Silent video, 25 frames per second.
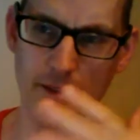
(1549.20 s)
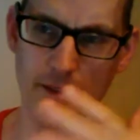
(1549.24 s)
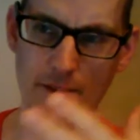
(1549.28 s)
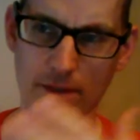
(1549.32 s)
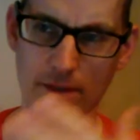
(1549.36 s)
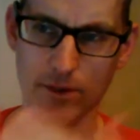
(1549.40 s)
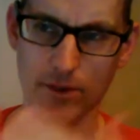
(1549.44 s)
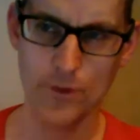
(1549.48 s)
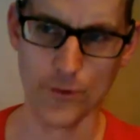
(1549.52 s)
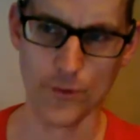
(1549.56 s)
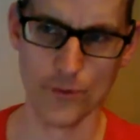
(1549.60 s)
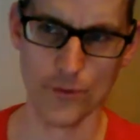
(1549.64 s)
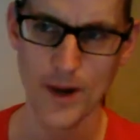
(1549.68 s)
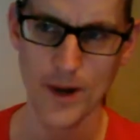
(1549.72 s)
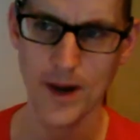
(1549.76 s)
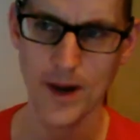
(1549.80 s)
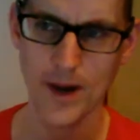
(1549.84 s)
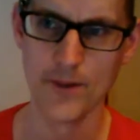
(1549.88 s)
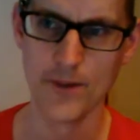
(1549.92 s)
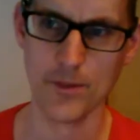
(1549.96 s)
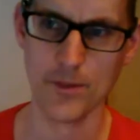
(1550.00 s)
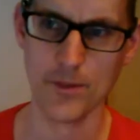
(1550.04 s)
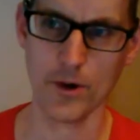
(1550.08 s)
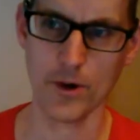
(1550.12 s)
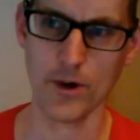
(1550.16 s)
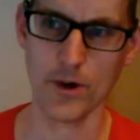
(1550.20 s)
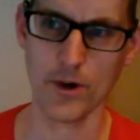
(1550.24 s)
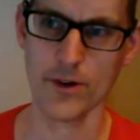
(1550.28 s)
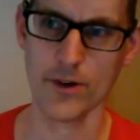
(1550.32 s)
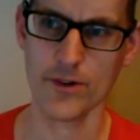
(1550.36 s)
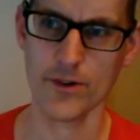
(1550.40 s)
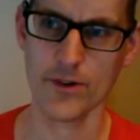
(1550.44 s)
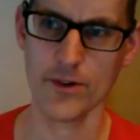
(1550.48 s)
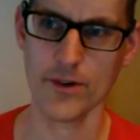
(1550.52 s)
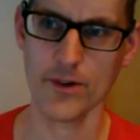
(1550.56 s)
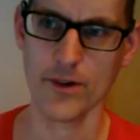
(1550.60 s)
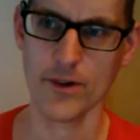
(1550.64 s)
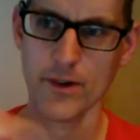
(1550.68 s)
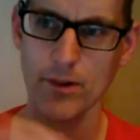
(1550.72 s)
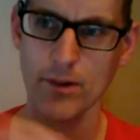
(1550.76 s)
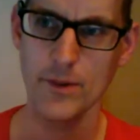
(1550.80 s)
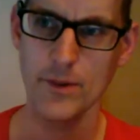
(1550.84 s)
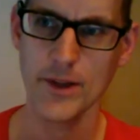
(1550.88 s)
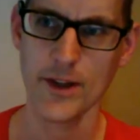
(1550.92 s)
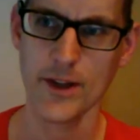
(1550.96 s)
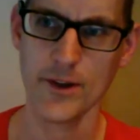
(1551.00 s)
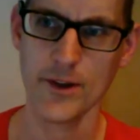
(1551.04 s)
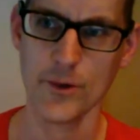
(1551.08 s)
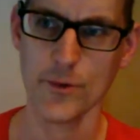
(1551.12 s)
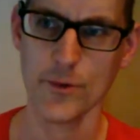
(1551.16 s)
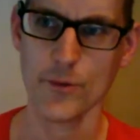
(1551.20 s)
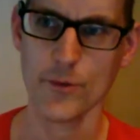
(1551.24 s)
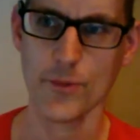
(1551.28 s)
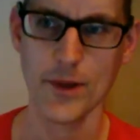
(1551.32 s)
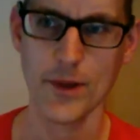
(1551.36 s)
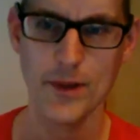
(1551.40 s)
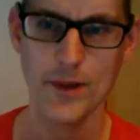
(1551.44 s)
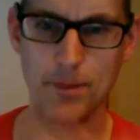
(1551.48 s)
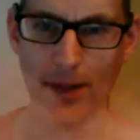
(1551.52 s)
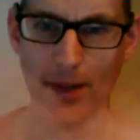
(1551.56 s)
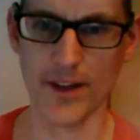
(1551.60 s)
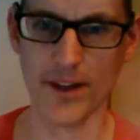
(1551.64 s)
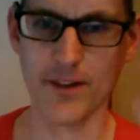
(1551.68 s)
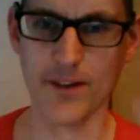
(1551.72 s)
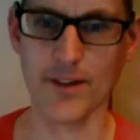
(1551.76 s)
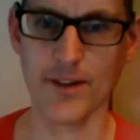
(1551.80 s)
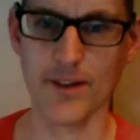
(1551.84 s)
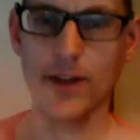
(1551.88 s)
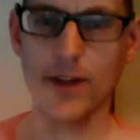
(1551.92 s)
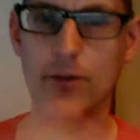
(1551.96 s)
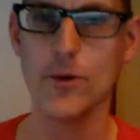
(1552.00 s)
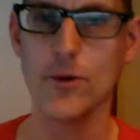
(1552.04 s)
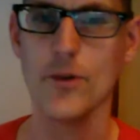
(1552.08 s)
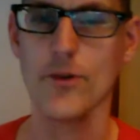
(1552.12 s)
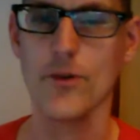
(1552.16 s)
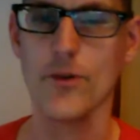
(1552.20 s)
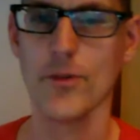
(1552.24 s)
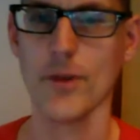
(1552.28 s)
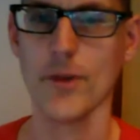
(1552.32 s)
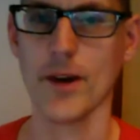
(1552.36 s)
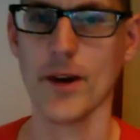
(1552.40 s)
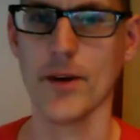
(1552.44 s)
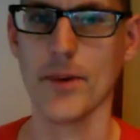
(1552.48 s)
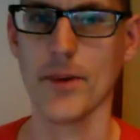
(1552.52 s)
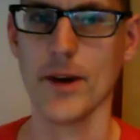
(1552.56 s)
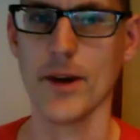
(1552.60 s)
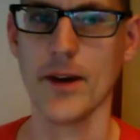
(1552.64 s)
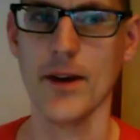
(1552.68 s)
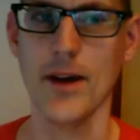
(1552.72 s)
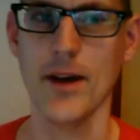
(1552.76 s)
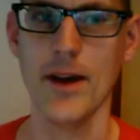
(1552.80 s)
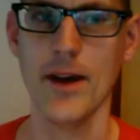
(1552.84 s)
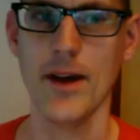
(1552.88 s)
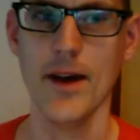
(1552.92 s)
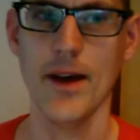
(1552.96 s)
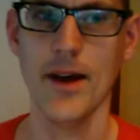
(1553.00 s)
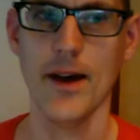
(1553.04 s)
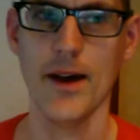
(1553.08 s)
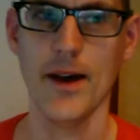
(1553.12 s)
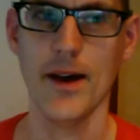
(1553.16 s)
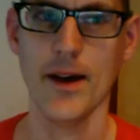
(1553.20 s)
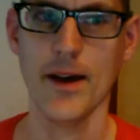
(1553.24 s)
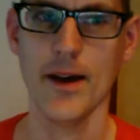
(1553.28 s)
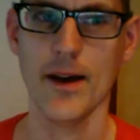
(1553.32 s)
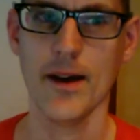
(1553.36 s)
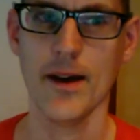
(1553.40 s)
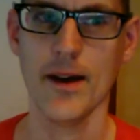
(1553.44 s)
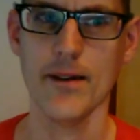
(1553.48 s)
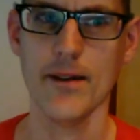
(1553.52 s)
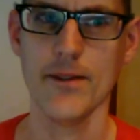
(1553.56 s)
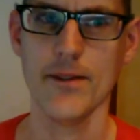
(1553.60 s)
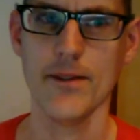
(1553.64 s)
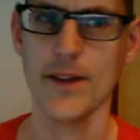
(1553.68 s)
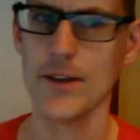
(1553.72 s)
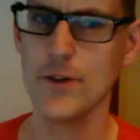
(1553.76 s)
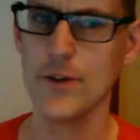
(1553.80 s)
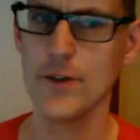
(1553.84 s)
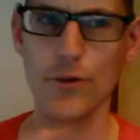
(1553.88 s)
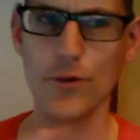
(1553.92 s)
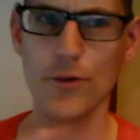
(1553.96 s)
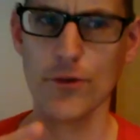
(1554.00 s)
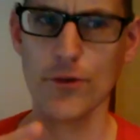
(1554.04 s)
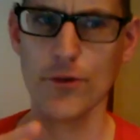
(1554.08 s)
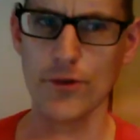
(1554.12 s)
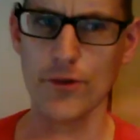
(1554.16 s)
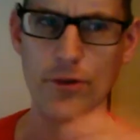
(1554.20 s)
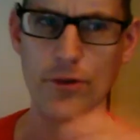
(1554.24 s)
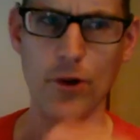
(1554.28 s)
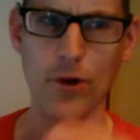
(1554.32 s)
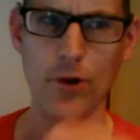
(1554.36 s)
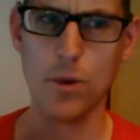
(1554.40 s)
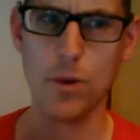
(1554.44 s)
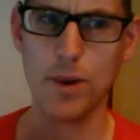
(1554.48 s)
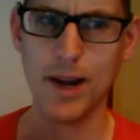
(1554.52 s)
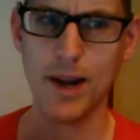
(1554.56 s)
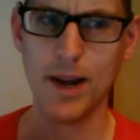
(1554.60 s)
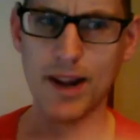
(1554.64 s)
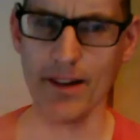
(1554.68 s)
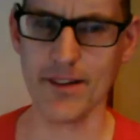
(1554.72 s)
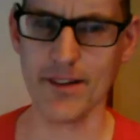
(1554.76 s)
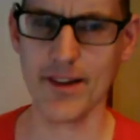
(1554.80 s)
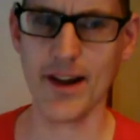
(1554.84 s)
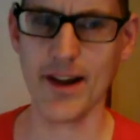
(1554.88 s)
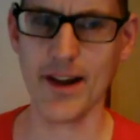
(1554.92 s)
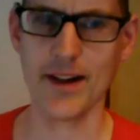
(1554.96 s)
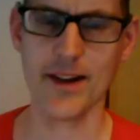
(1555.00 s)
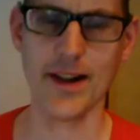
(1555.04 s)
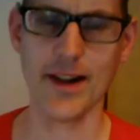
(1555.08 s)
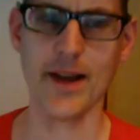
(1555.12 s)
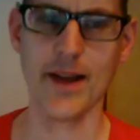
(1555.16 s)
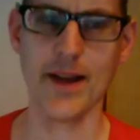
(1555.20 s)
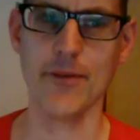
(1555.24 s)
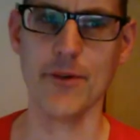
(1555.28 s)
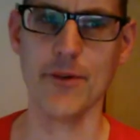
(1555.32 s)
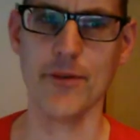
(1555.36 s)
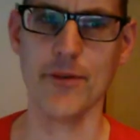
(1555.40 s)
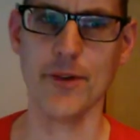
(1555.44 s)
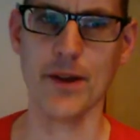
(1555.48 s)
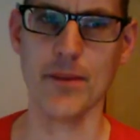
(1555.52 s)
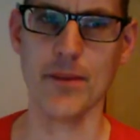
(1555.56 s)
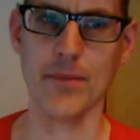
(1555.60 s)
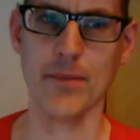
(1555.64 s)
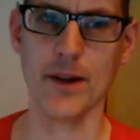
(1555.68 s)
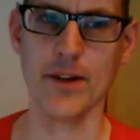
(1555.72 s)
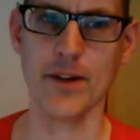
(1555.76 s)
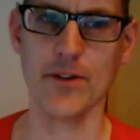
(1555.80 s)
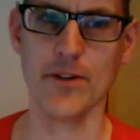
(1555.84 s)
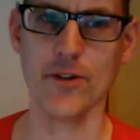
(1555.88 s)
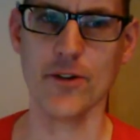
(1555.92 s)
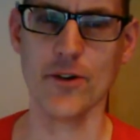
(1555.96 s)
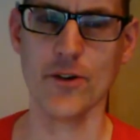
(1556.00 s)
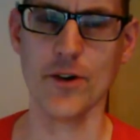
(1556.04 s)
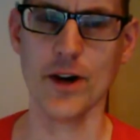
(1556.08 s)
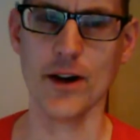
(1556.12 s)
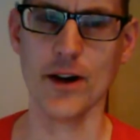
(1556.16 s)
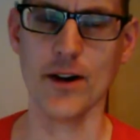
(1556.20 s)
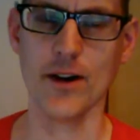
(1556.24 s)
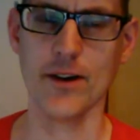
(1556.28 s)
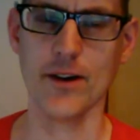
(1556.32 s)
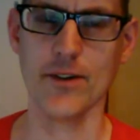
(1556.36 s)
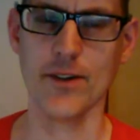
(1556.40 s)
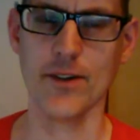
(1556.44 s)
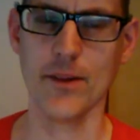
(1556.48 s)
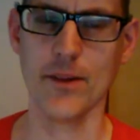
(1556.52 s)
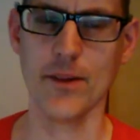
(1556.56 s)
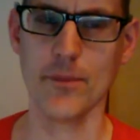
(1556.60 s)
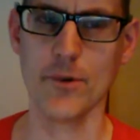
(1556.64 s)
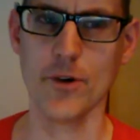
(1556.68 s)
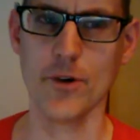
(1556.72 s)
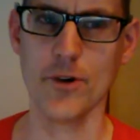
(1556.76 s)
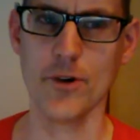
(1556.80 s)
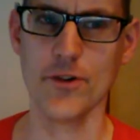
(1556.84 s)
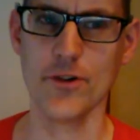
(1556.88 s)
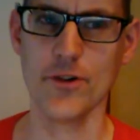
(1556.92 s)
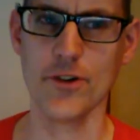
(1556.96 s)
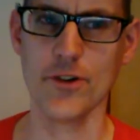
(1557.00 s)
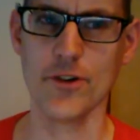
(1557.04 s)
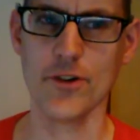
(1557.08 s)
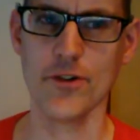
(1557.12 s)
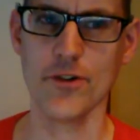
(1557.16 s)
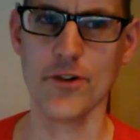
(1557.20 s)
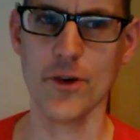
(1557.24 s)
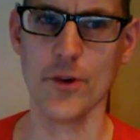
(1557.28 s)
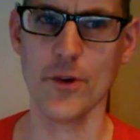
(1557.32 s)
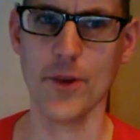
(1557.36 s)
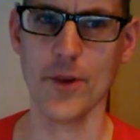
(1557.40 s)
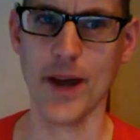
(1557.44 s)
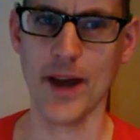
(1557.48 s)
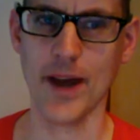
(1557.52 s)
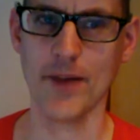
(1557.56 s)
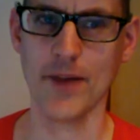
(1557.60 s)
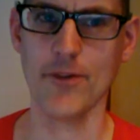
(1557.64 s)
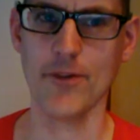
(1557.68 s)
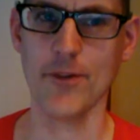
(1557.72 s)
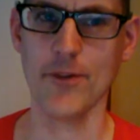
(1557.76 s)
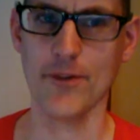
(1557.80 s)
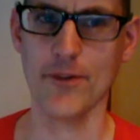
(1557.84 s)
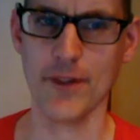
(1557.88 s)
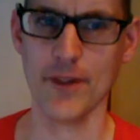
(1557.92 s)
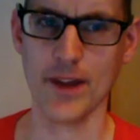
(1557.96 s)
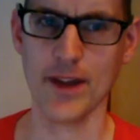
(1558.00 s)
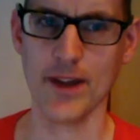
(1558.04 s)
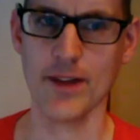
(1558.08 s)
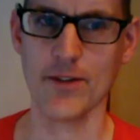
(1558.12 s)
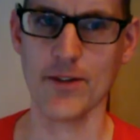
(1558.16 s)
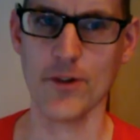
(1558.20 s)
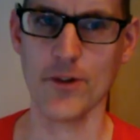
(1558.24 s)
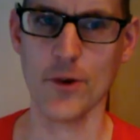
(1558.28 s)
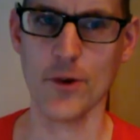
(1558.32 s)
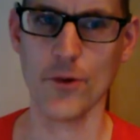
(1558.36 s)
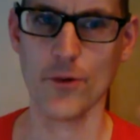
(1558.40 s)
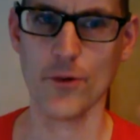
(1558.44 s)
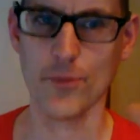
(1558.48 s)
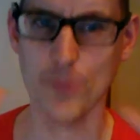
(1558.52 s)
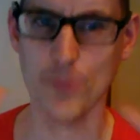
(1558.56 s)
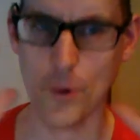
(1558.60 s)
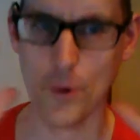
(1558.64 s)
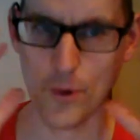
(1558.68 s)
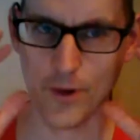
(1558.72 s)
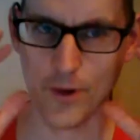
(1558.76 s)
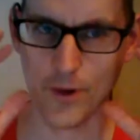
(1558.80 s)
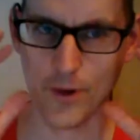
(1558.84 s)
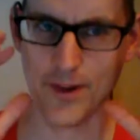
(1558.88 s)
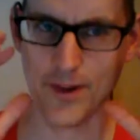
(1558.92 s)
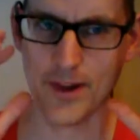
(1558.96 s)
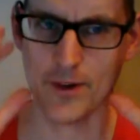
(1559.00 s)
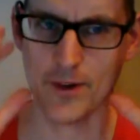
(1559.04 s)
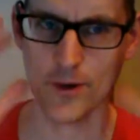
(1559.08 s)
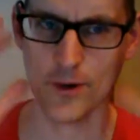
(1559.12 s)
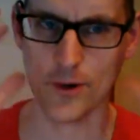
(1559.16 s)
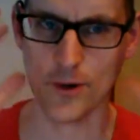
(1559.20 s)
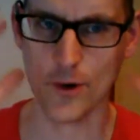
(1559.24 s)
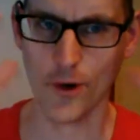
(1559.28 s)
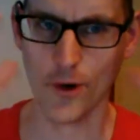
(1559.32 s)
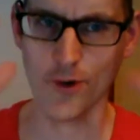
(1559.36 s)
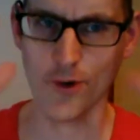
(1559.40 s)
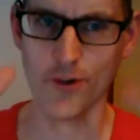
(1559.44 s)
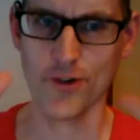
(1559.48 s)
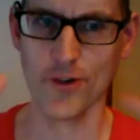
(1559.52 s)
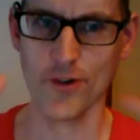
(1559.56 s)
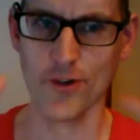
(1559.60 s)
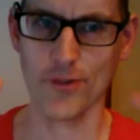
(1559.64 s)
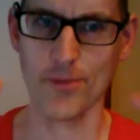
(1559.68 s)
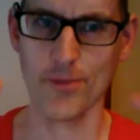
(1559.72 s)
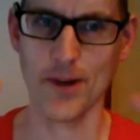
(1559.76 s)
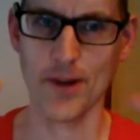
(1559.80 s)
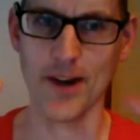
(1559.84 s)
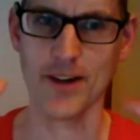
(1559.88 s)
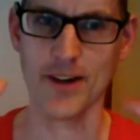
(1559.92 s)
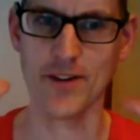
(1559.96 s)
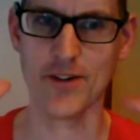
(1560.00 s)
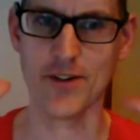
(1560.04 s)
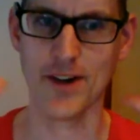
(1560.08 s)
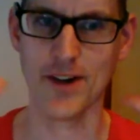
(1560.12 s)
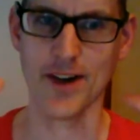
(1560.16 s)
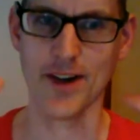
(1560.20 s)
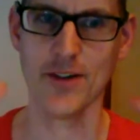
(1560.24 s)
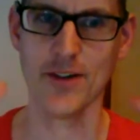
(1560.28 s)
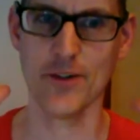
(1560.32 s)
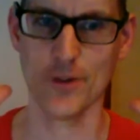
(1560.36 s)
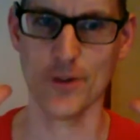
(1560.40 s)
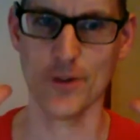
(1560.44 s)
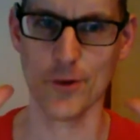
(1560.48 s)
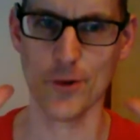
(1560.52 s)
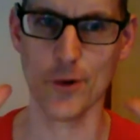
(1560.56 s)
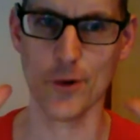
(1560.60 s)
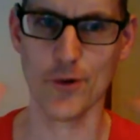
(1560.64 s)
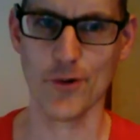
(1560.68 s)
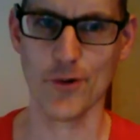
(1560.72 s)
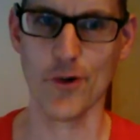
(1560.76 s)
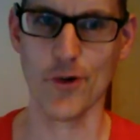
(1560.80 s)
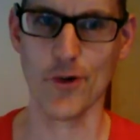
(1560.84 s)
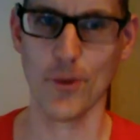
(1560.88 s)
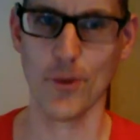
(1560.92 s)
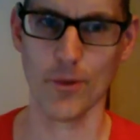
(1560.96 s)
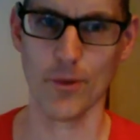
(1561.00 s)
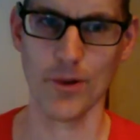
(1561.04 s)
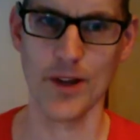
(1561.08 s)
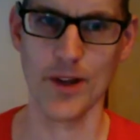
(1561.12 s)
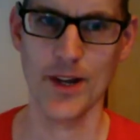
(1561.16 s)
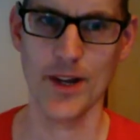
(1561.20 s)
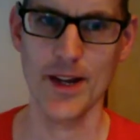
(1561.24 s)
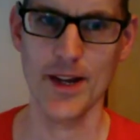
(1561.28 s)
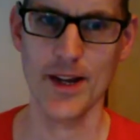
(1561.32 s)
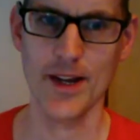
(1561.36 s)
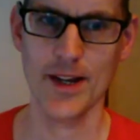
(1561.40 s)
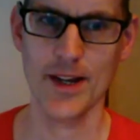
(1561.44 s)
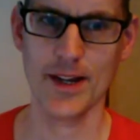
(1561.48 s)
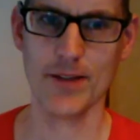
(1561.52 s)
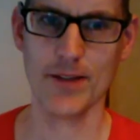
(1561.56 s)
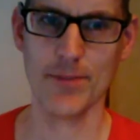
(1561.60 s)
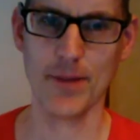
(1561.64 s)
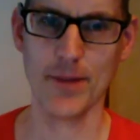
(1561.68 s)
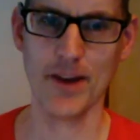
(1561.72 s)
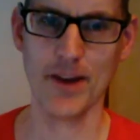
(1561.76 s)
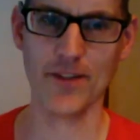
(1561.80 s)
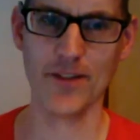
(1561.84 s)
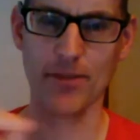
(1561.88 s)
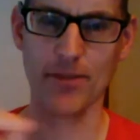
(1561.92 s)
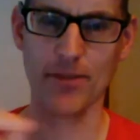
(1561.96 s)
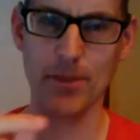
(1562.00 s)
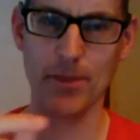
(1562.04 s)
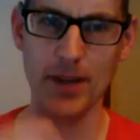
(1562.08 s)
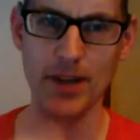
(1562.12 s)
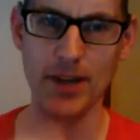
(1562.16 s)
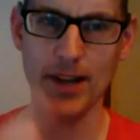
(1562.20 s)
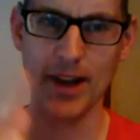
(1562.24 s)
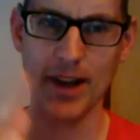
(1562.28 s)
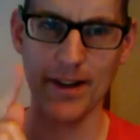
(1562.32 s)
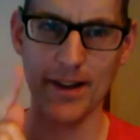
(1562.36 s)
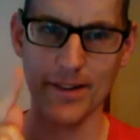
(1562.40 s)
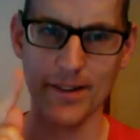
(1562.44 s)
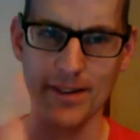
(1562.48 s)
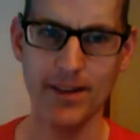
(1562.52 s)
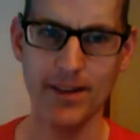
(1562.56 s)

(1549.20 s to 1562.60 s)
use my other part when I meditate also, by the way. That don't know exactly everything, but your subconscious know everything. It knows more than your conscious mind trying to control. It must be like